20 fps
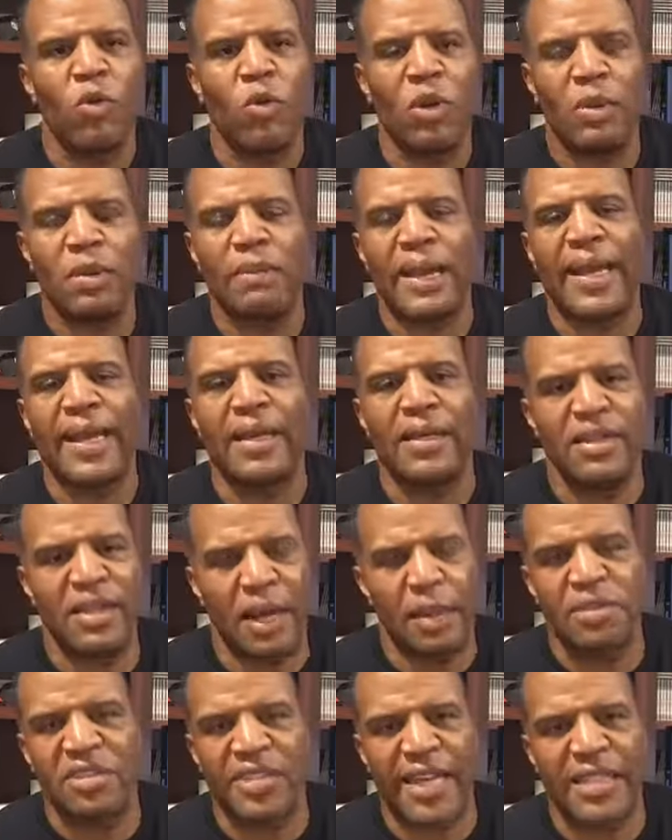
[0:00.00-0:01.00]
We've been making
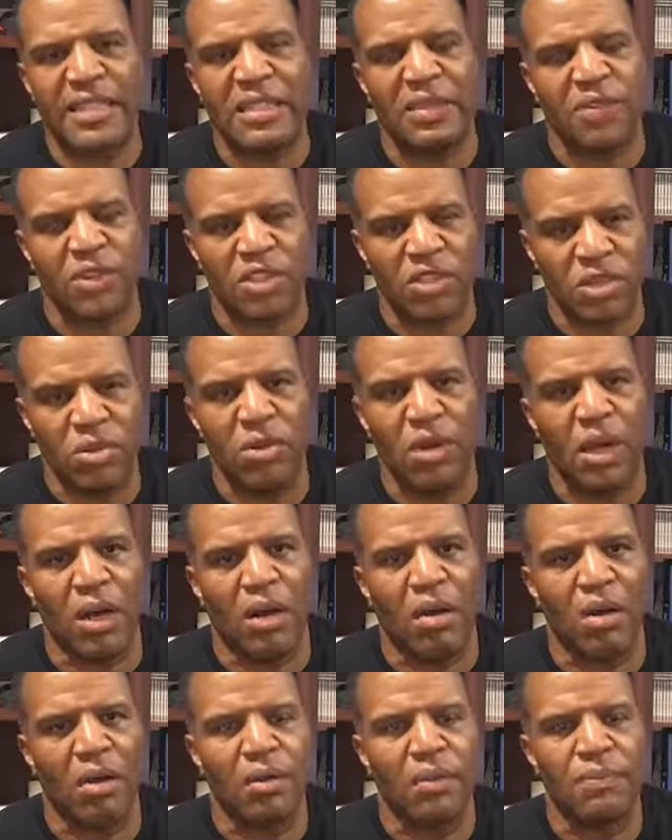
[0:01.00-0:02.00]
dumb sexy for too
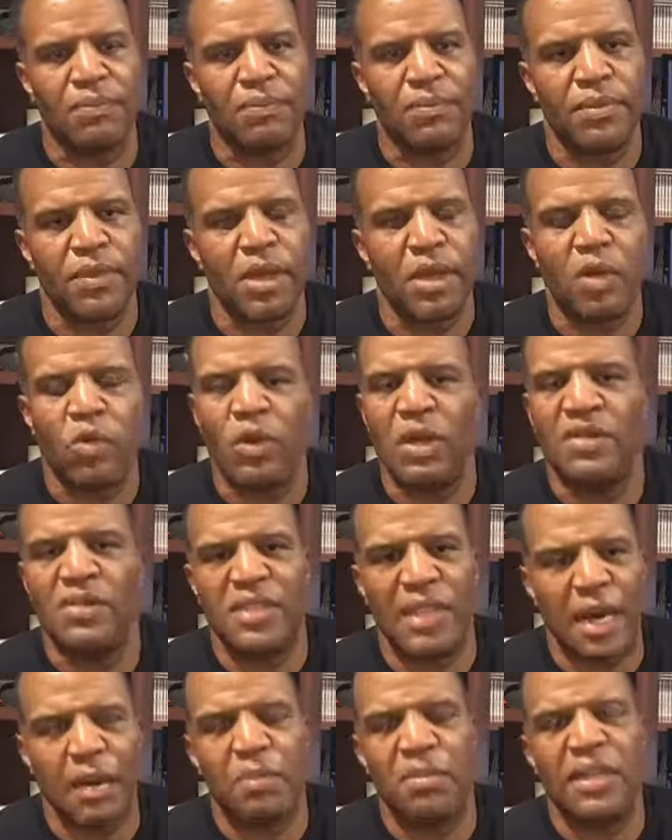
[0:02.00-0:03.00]
long. We've
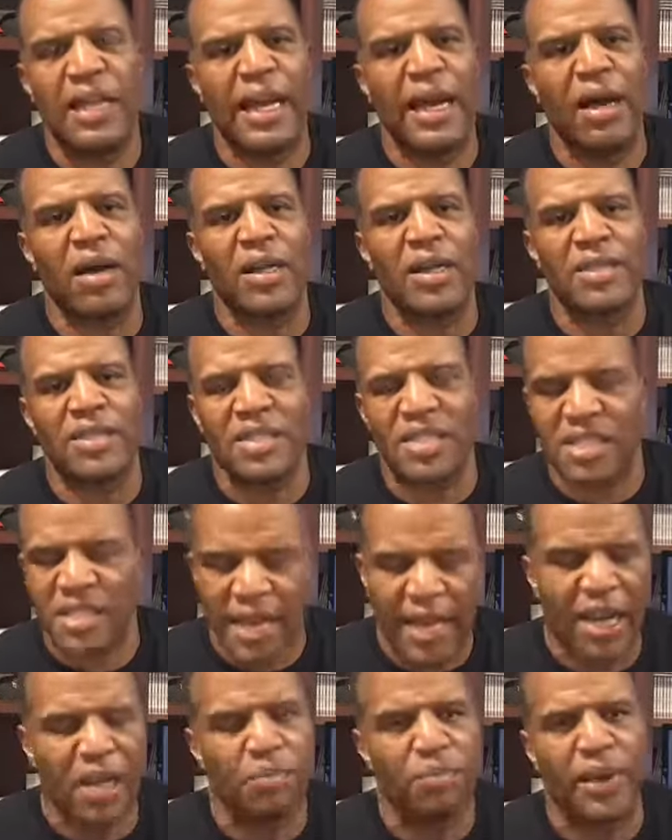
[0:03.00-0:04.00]
dumbed down and
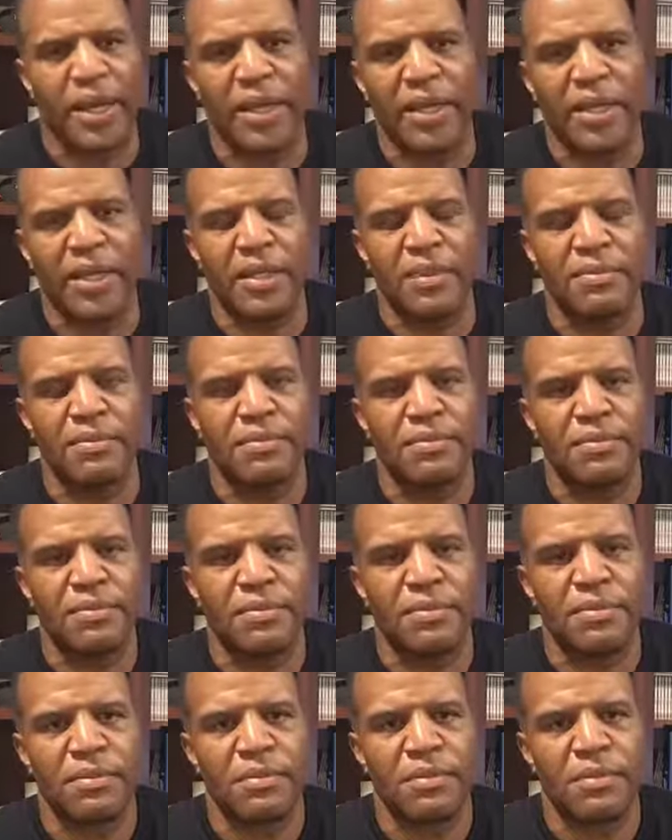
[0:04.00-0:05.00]
celebrated it.
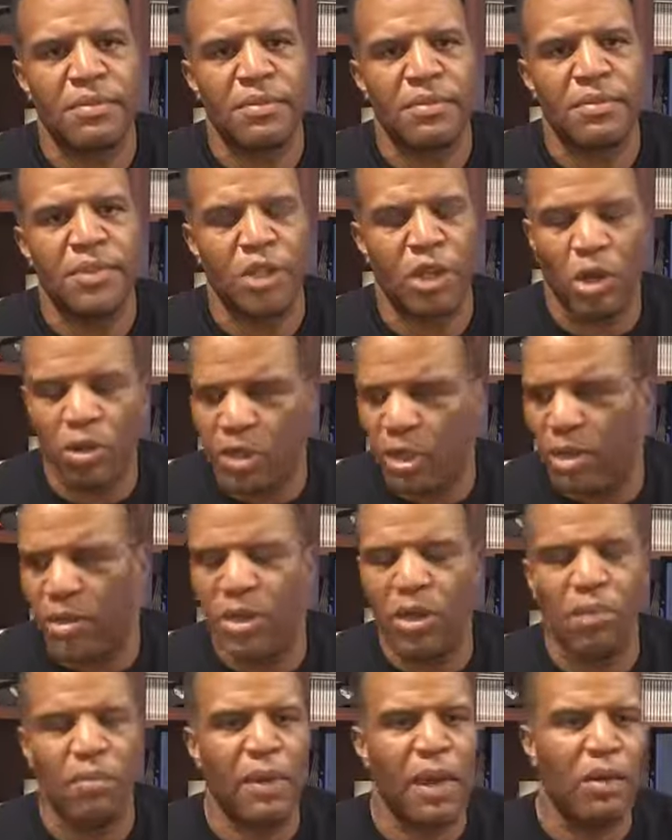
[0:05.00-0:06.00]
Yo, yo,
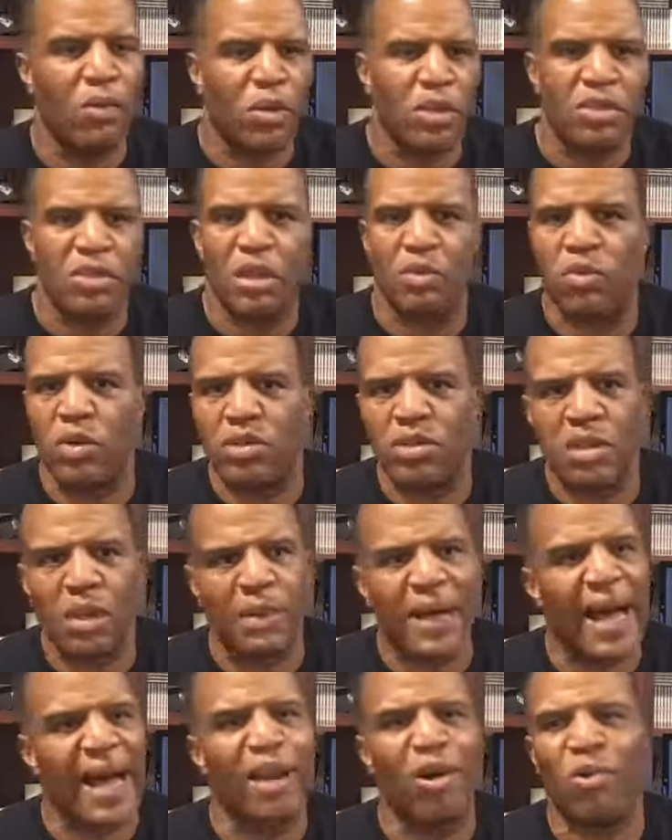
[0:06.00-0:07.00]
yo, man, what's up, what's
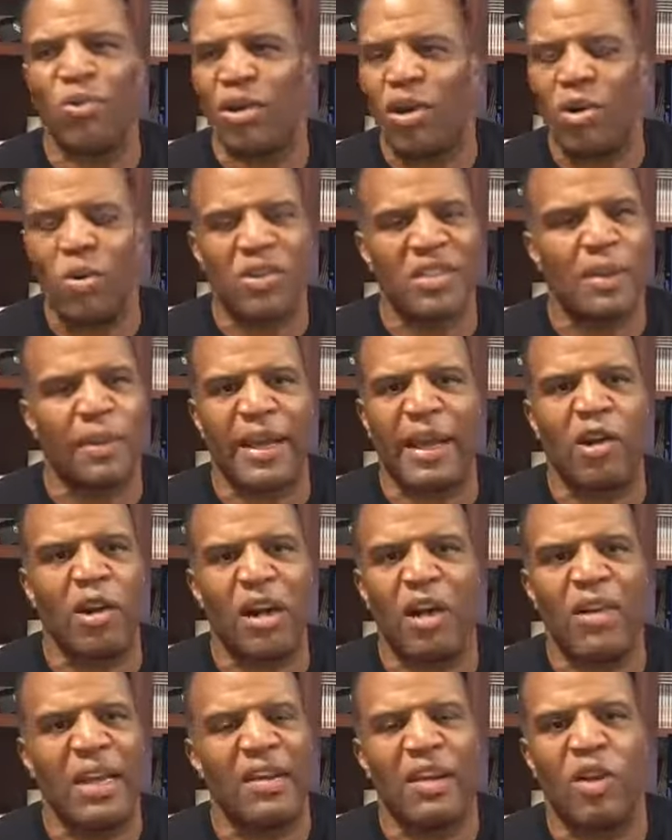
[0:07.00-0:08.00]
up? I don't know what's up. I
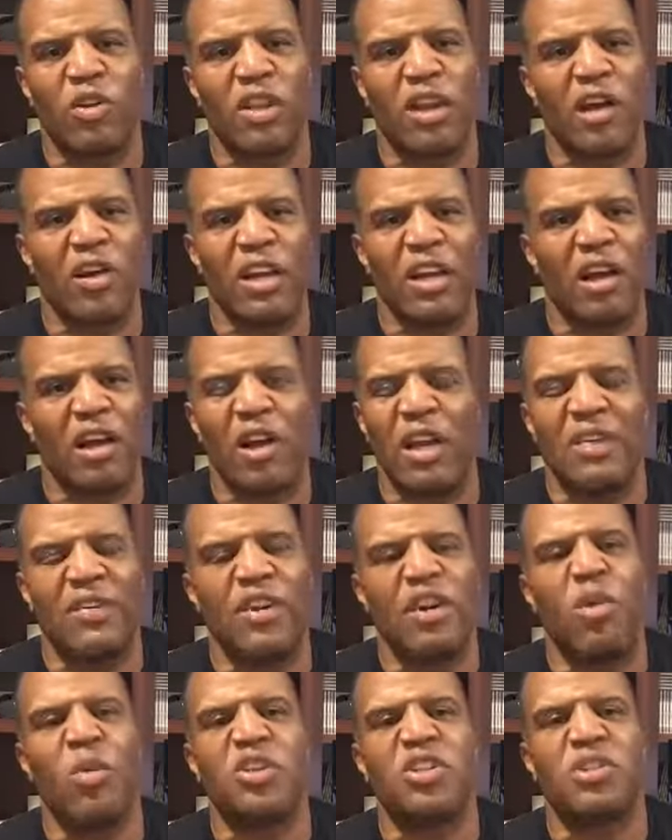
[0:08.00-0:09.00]
don't even
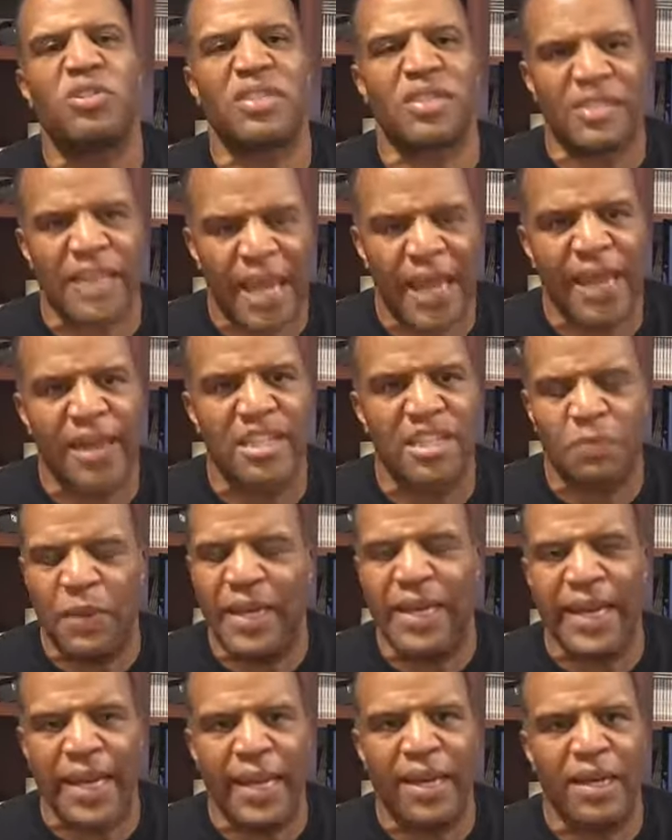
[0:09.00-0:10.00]
know what you're saying.
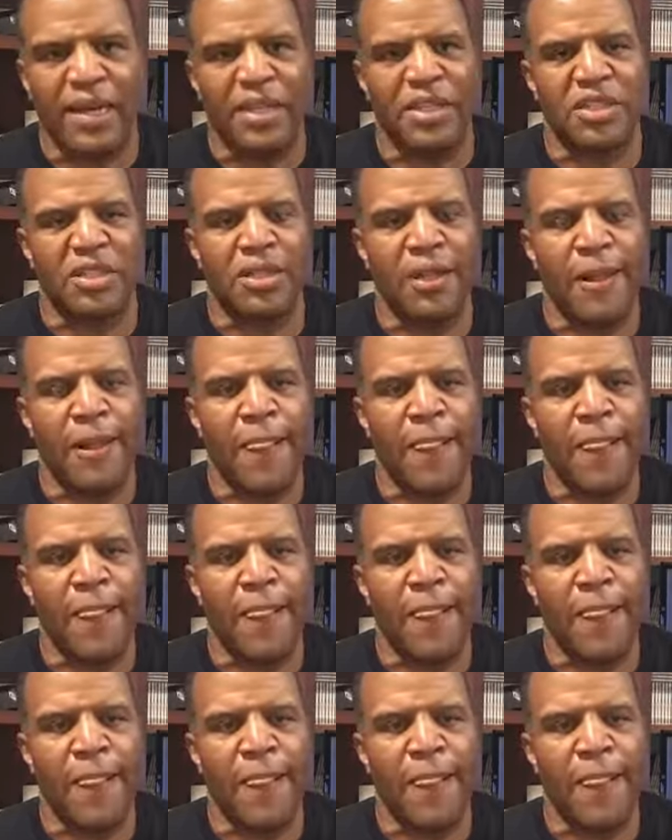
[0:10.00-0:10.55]
Speak English.